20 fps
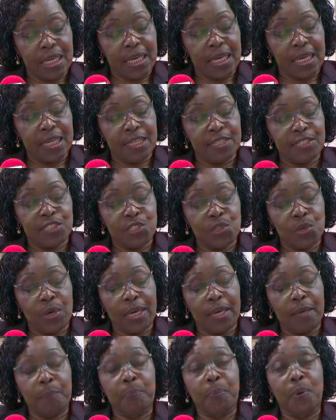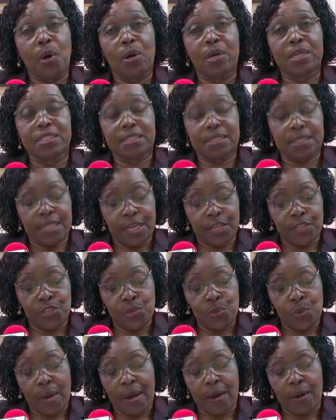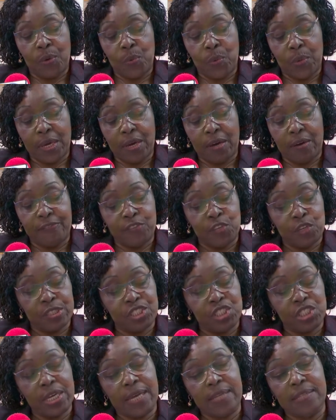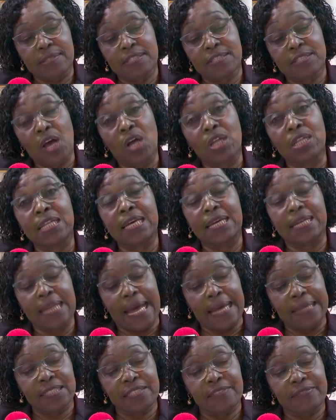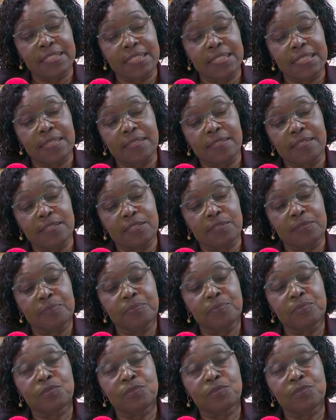it is so important that you are aware of your child's online activities.